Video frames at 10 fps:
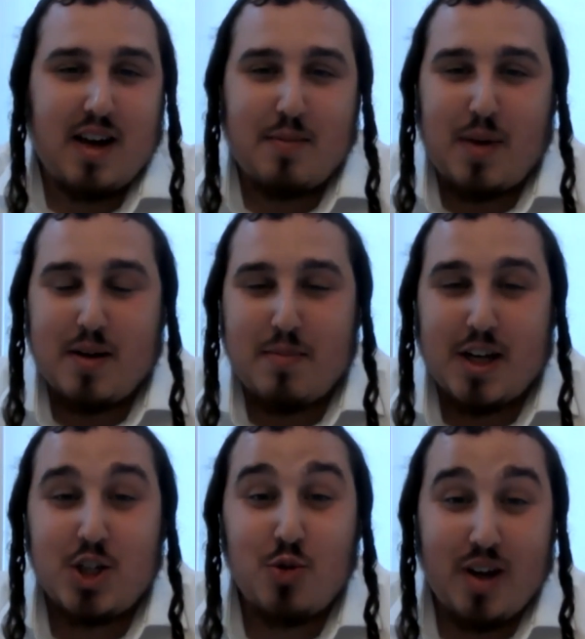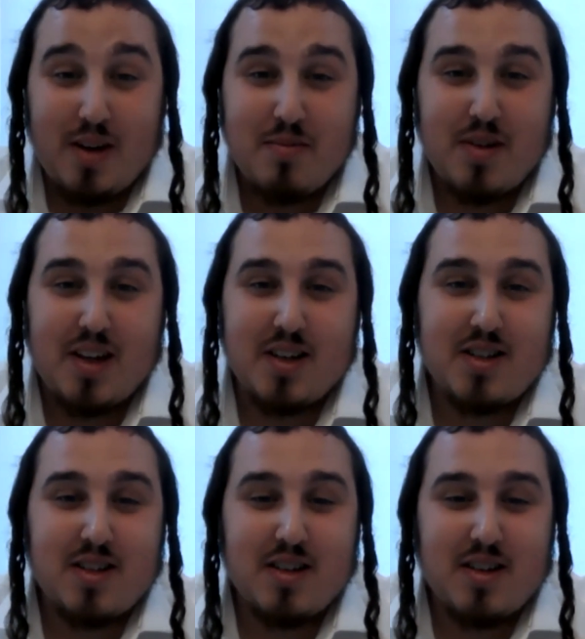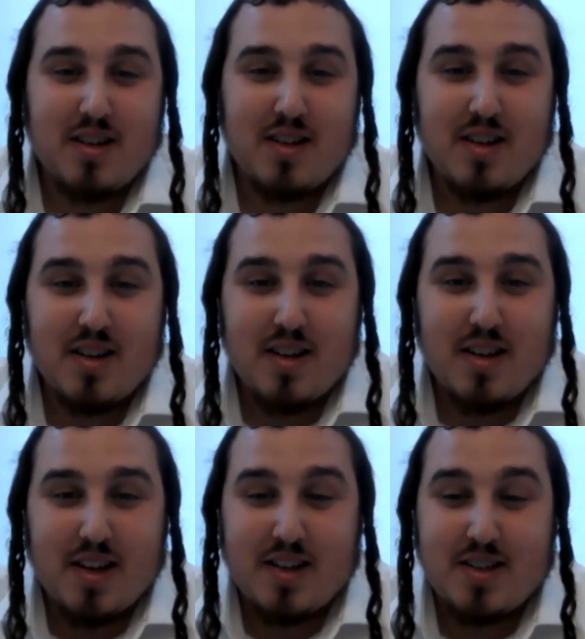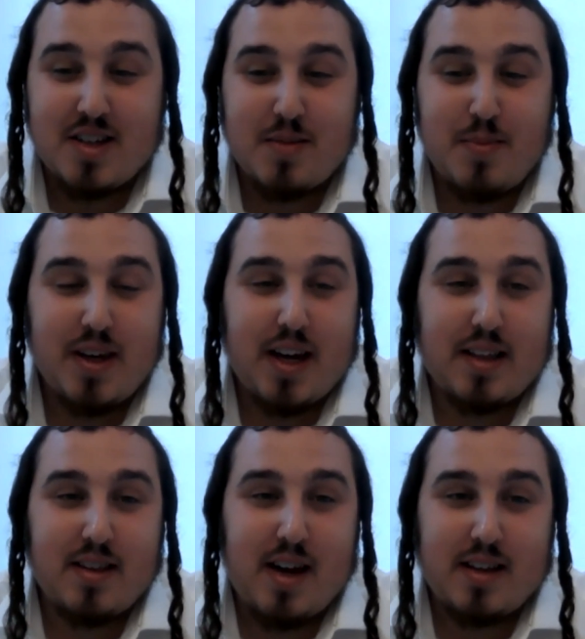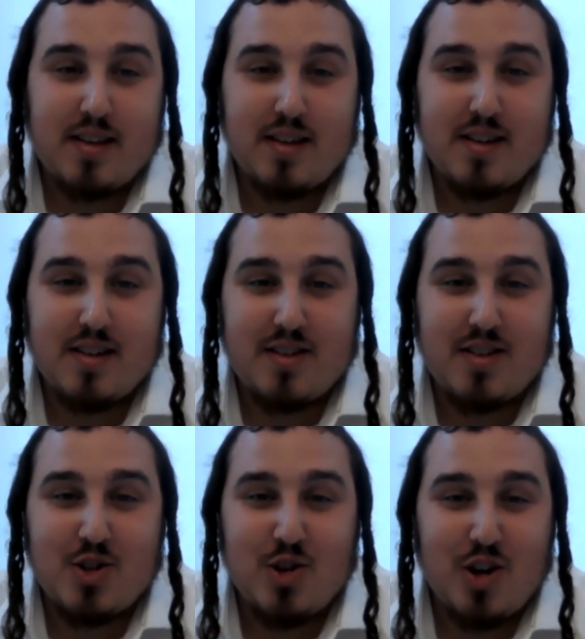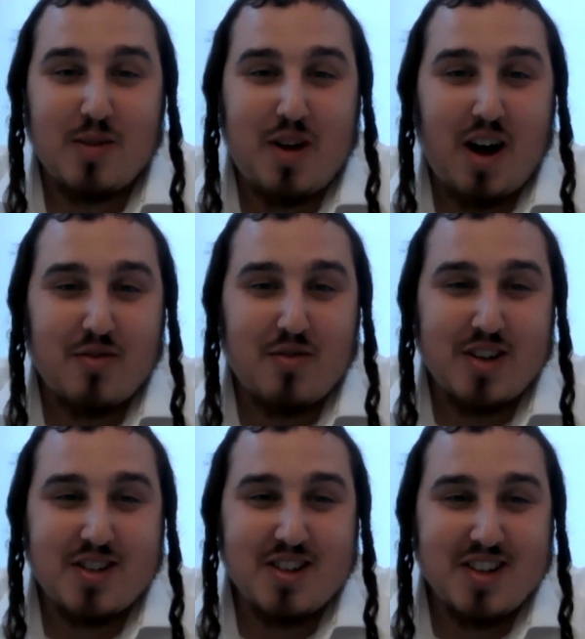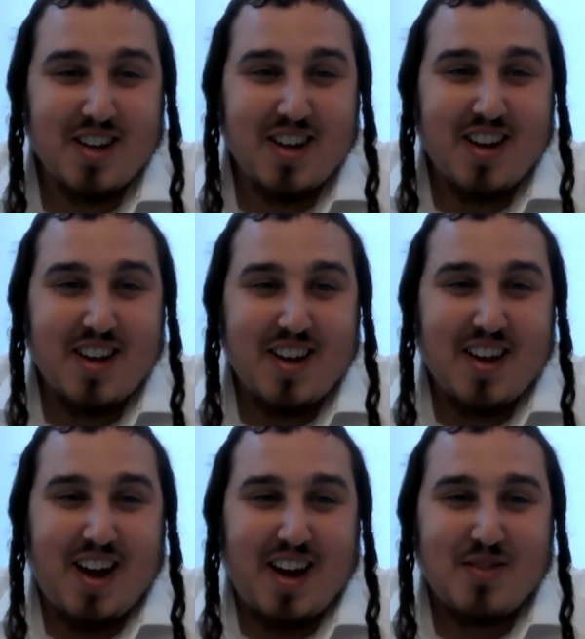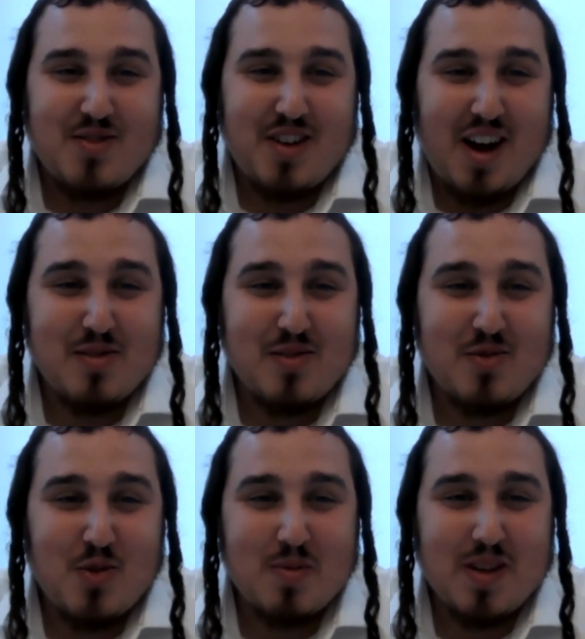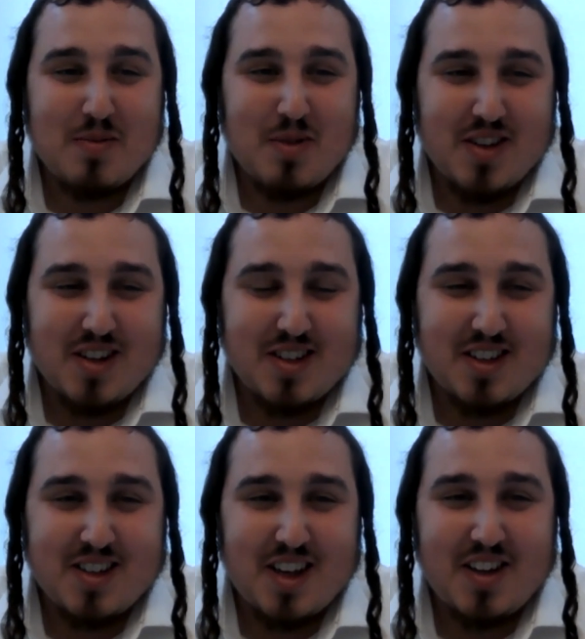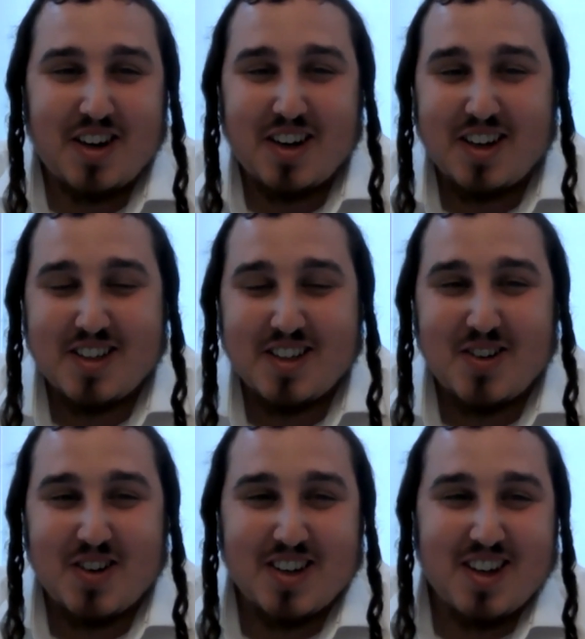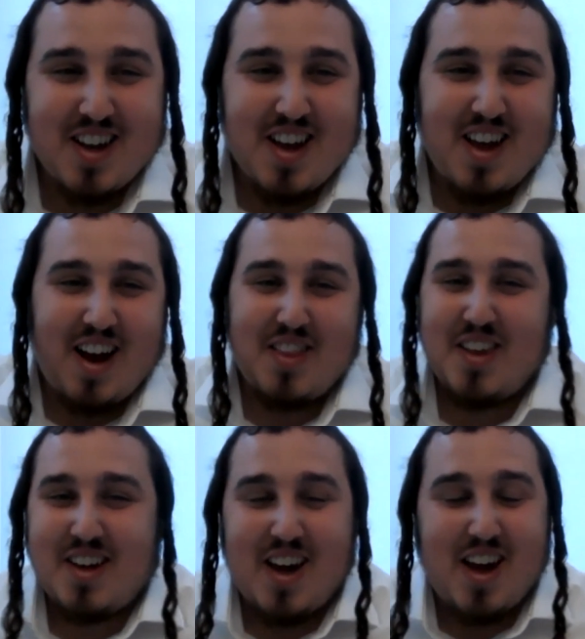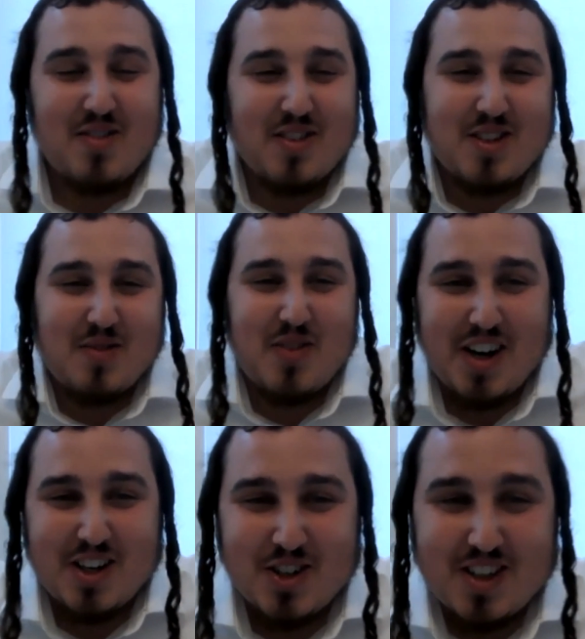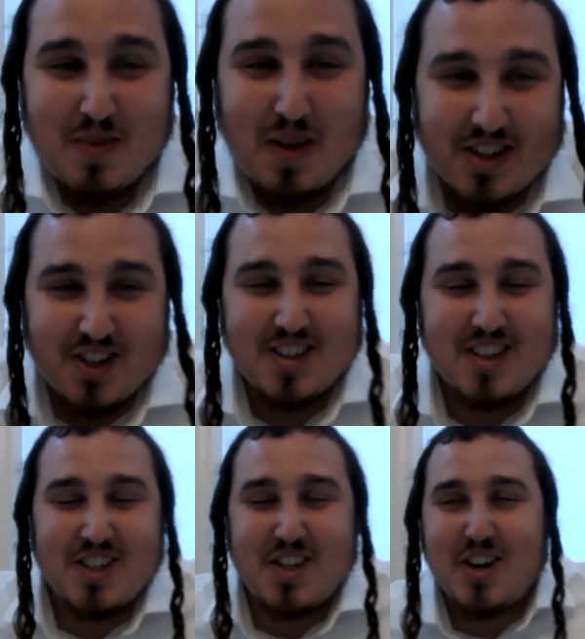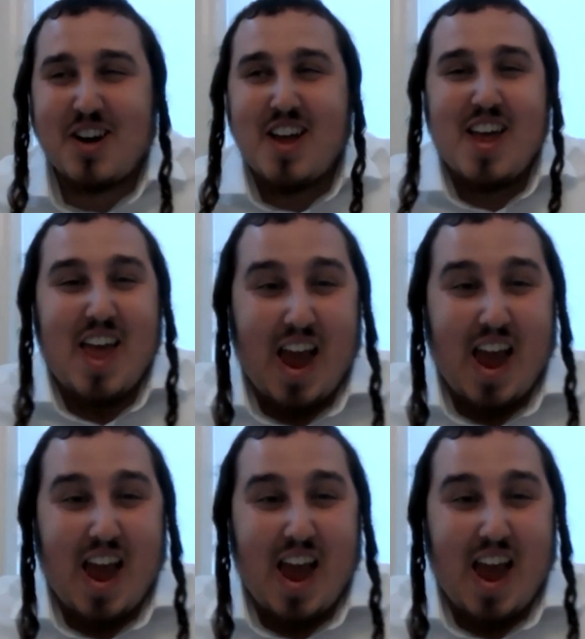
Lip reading: Yeah, my dream is to speak at the Shluchim conference. I've informed them of this, and they said they're going to consider it. I think I have some very interesting messages to share.